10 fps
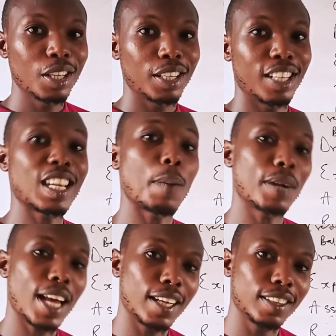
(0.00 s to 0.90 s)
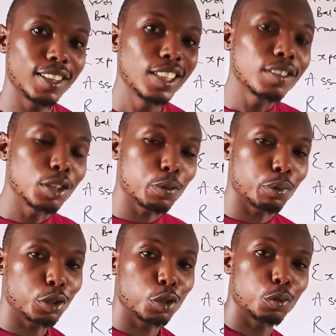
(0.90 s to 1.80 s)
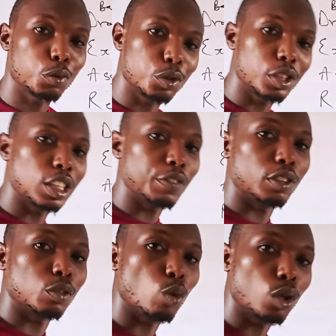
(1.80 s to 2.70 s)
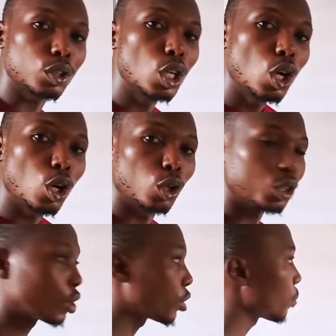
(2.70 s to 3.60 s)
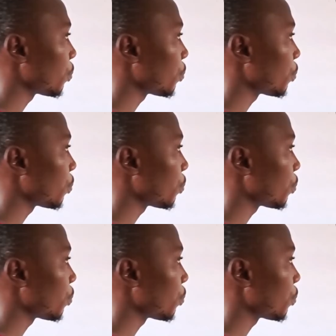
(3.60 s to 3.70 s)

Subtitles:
Let's apply this principle to see if it works or not.